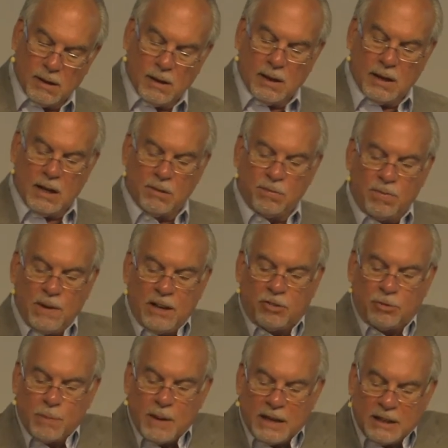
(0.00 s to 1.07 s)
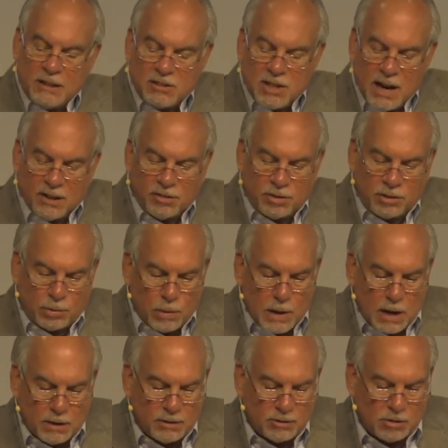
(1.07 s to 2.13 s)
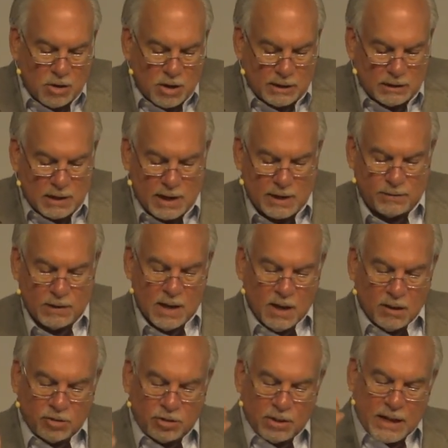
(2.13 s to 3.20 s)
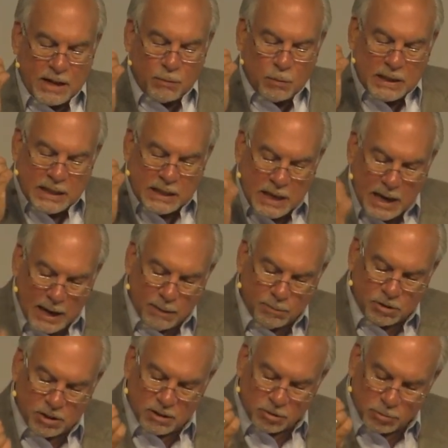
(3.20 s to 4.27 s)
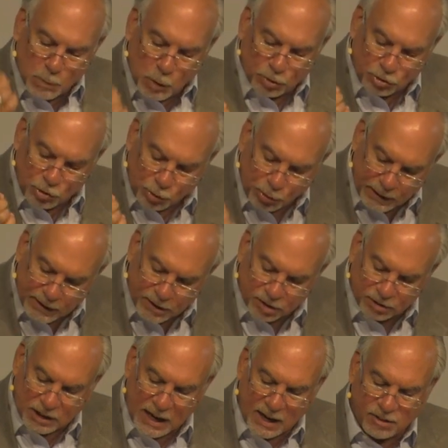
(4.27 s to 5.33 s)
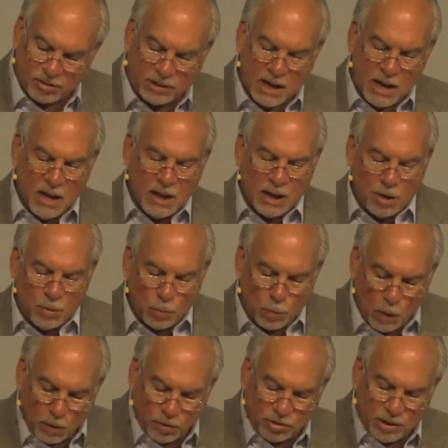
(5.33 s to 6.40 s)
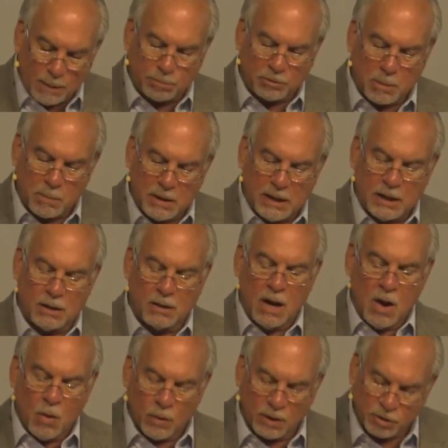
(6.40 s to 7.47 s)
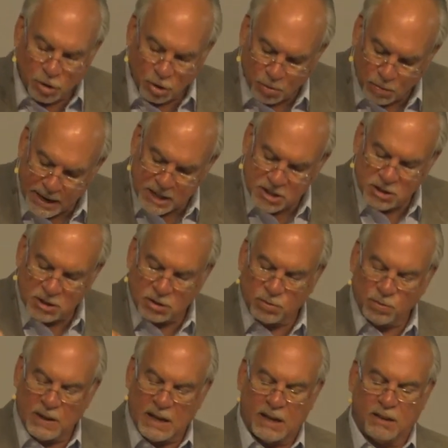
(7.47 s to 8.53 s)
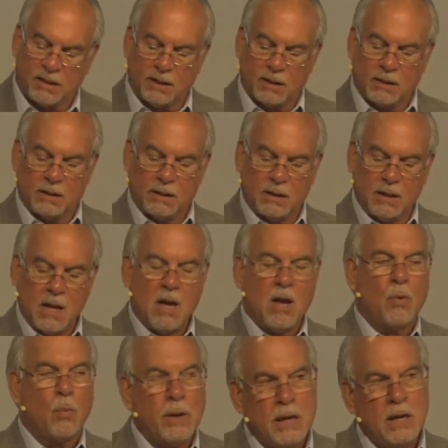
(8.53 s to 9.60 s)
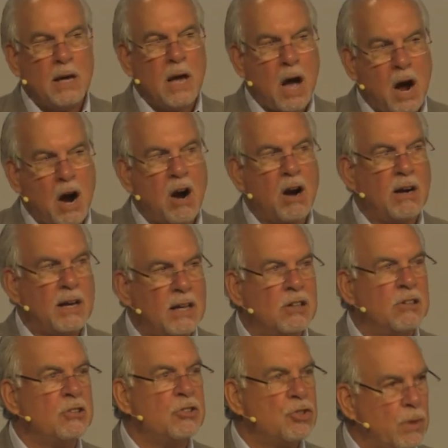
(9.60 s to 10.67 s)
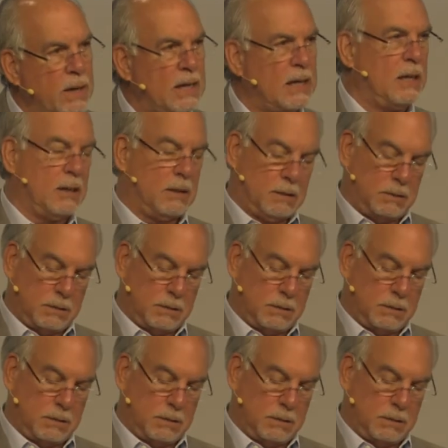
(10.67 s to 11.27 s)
And he had faced many tests throughout his long life, so that when he came to this most critical test, he rose up to meet it with courageous faith. We are in training.